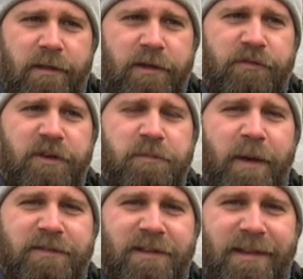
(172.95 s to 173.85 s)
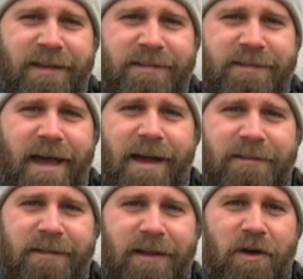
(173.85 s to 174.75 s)
These fish basically get
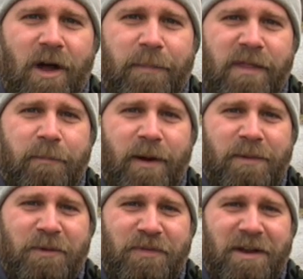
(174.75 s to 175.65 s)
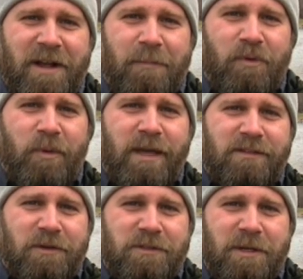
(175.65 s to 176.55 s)
stocked and then caught by the public within a couple
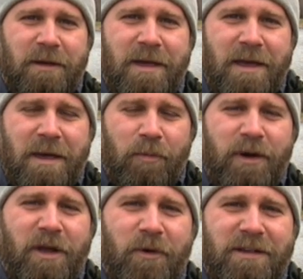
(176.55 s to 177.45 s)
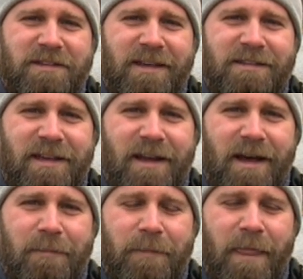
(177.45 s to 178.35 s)
weeks, so it's a pretty quick season.
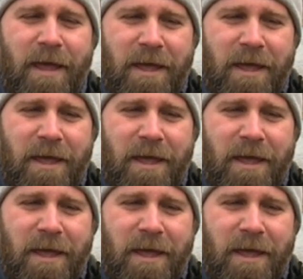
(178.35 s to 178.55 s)
Um,